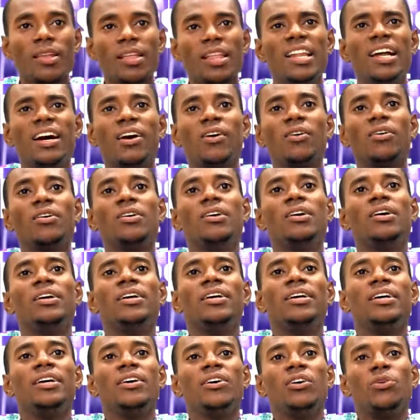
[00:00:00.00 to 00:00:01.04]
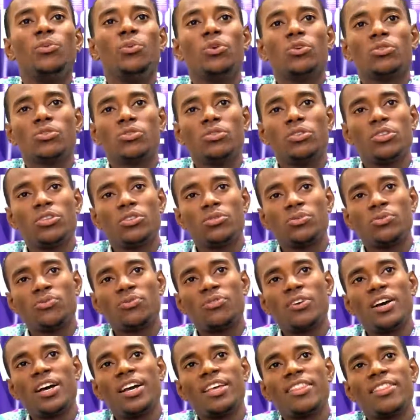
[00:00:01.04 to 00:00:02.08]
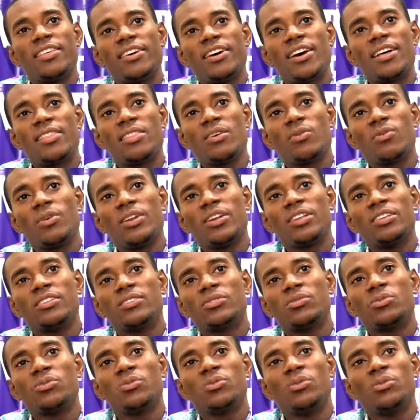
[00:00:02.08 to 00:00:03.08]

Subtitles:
Now, we also need to find, the other one is,